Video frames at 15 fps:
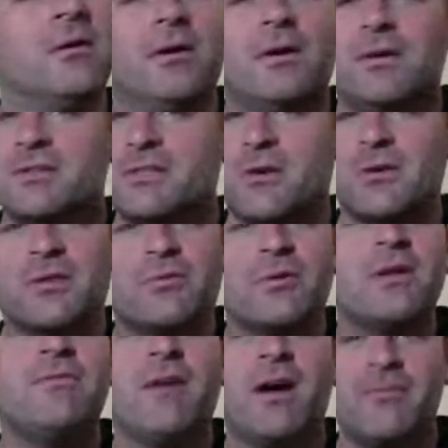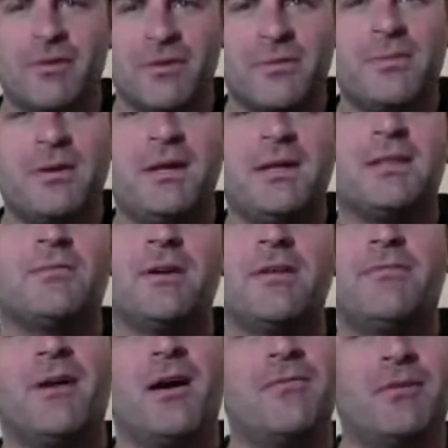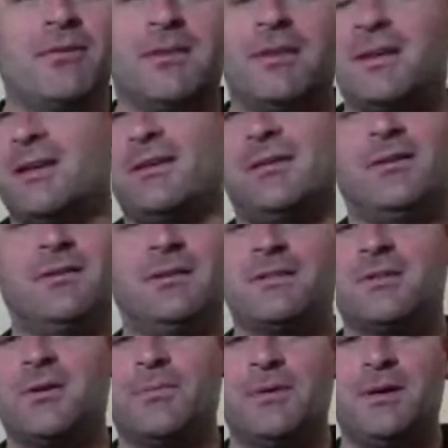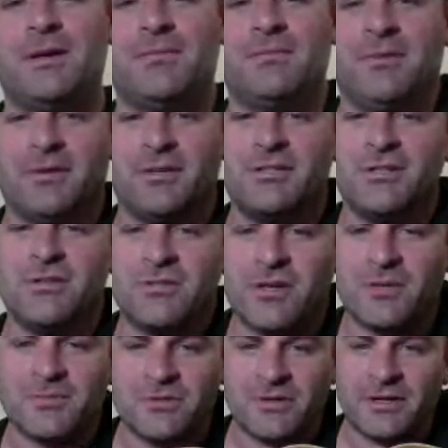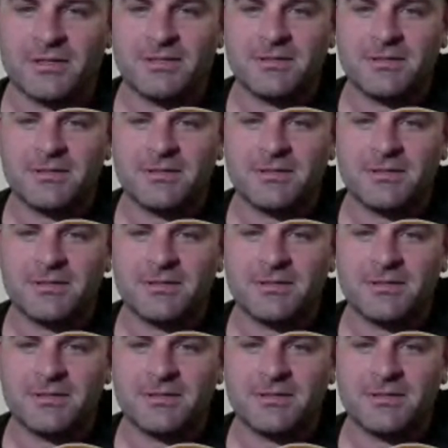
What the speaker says: So 3-5 on the B, 3-5 on the top E, on the 2 top strings.